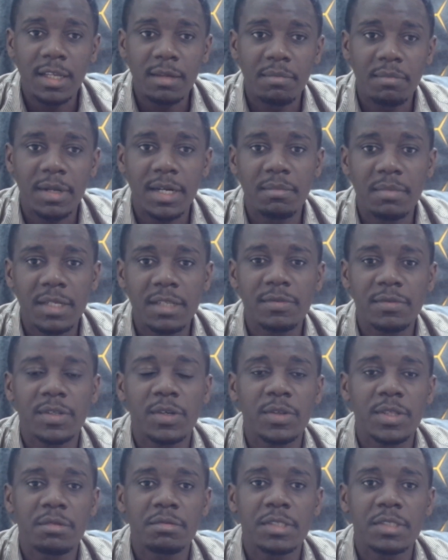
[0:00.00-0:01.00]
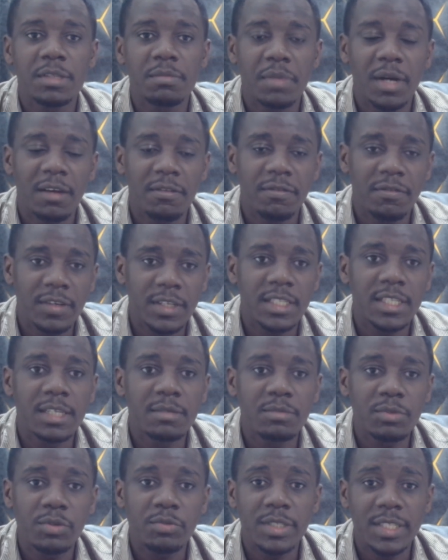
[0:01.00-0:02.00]
But I believe there is a perfect
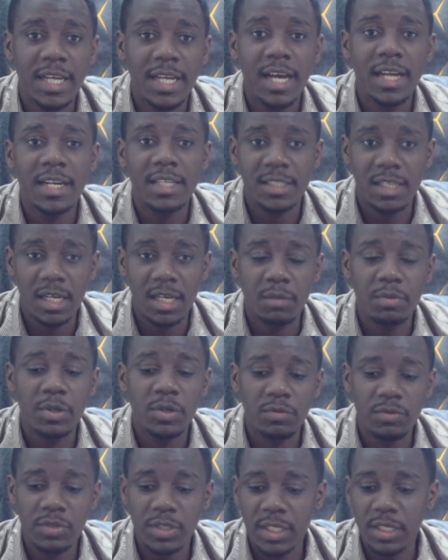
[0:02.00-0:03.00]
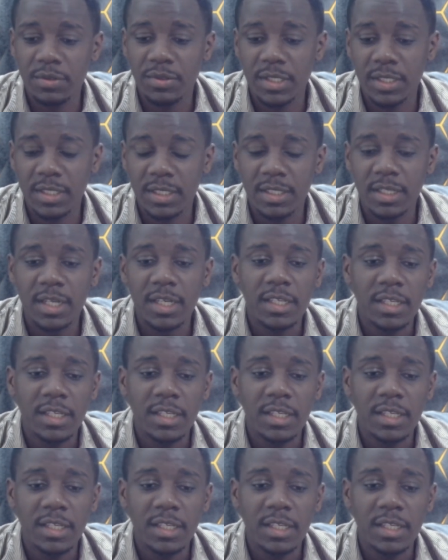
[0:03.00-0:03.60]
game to return as the captain of Chelsea.